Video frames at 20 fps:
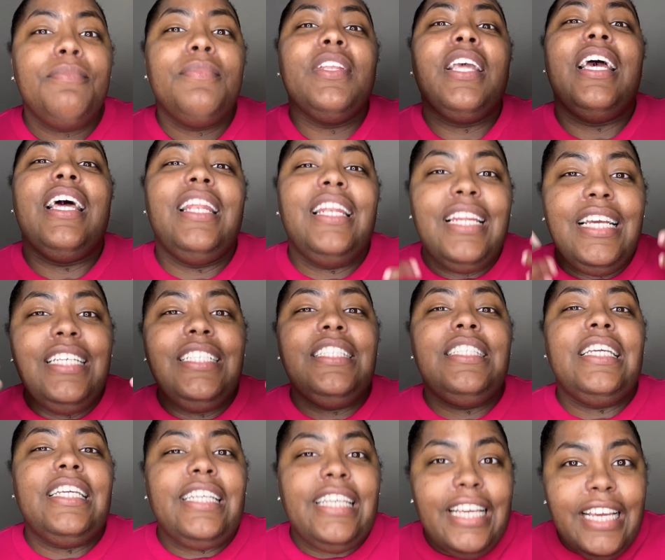at least
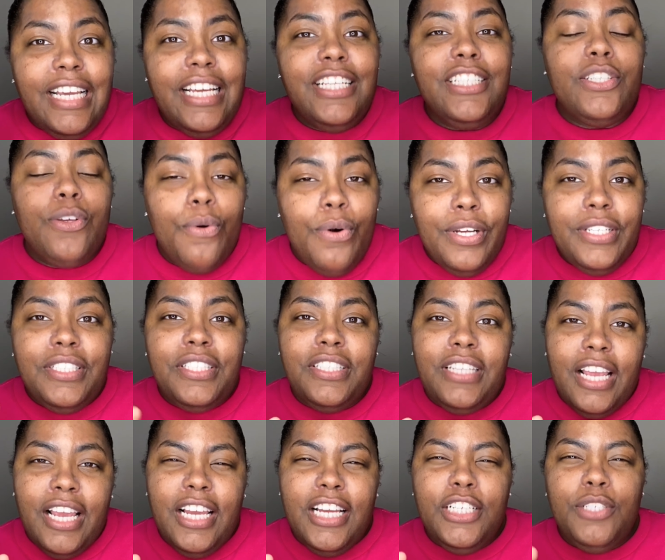the kids on
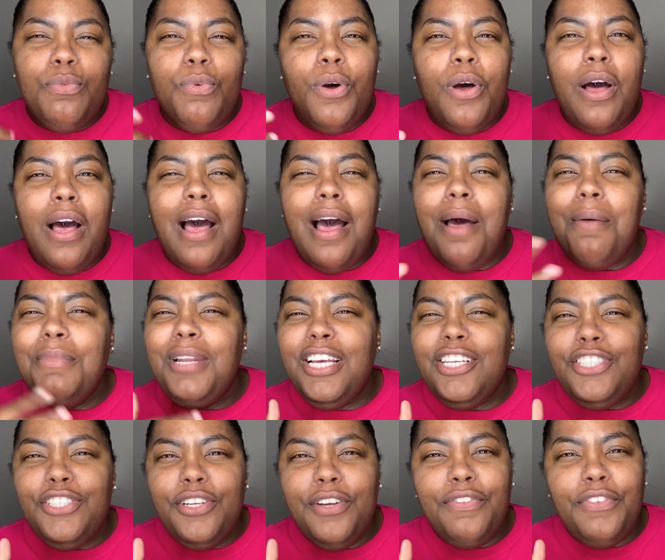stage, well, I'm not
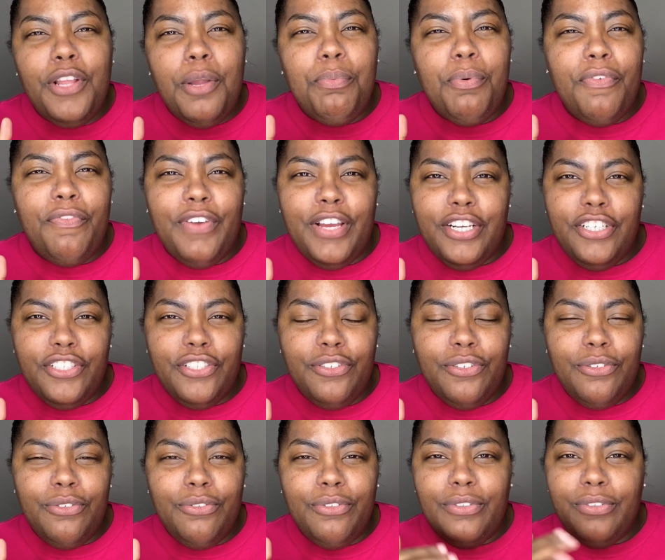sure if they're
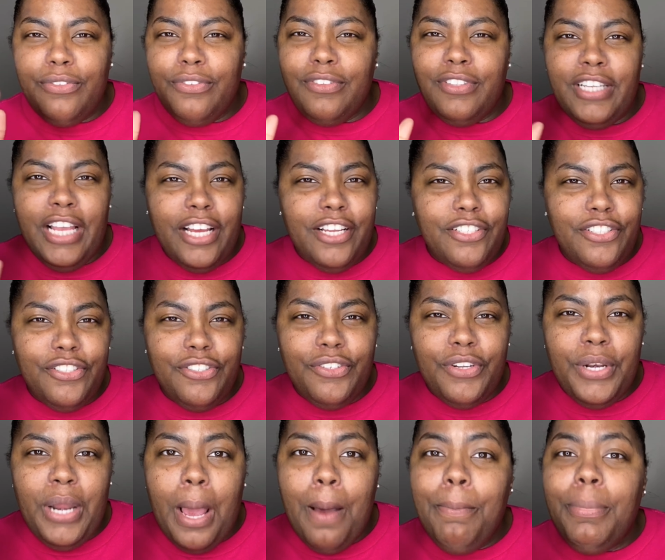professional dancers or
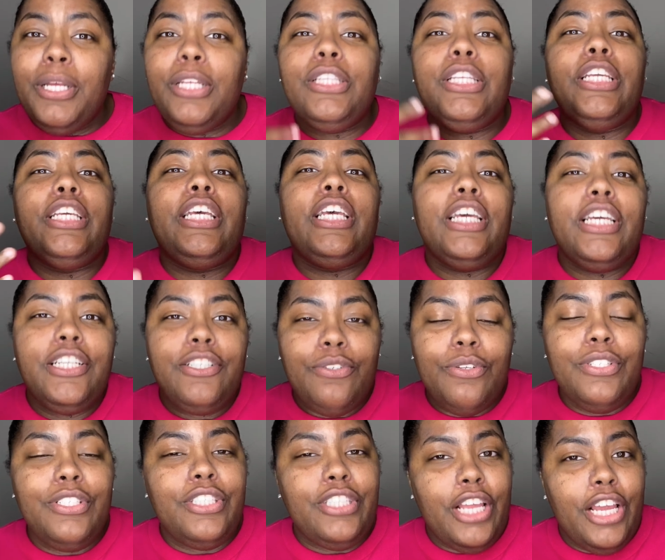not, but the kids
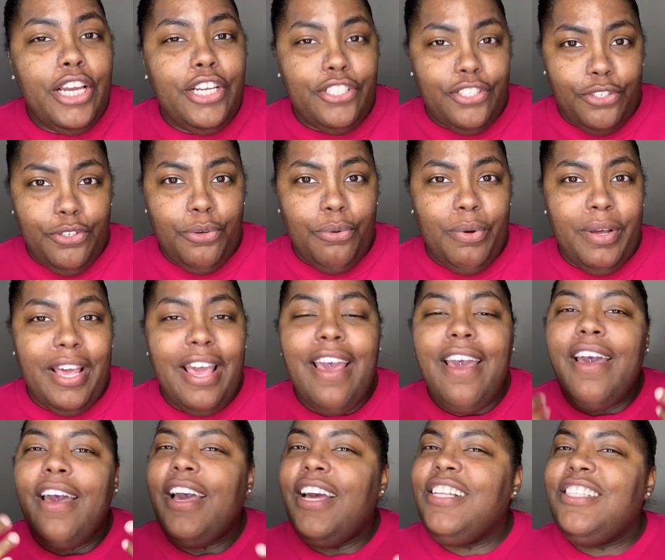on stage knew it.
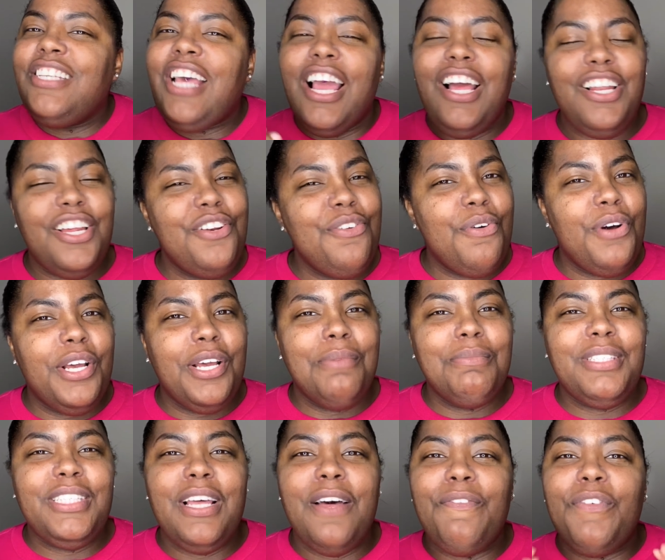And Tyler knew it
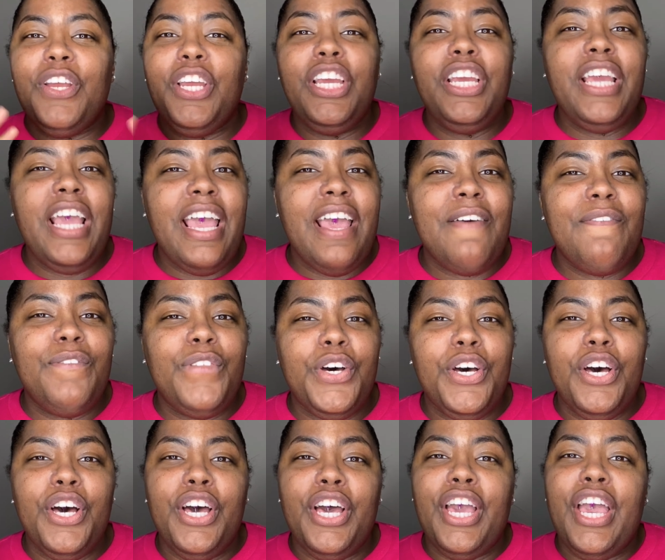himself and he had
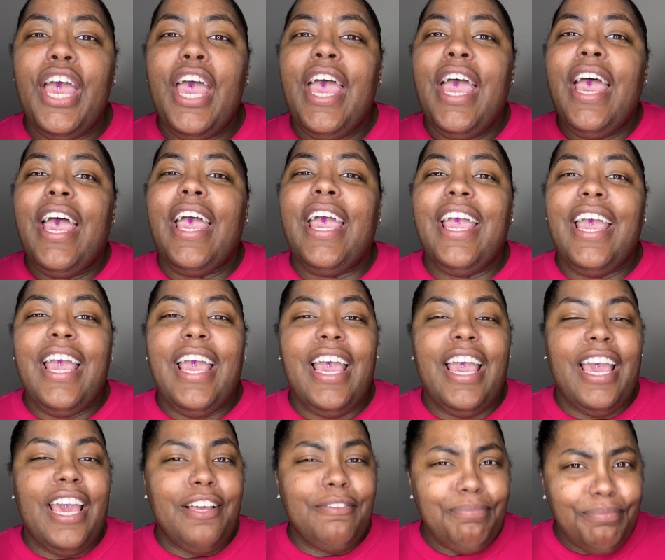fun.
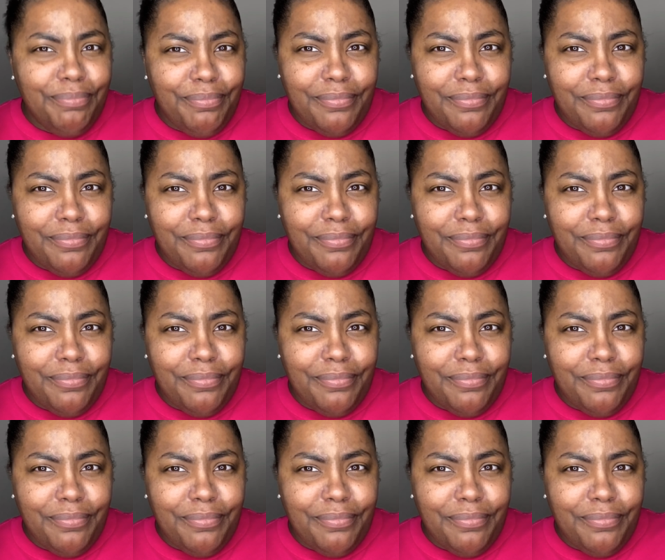And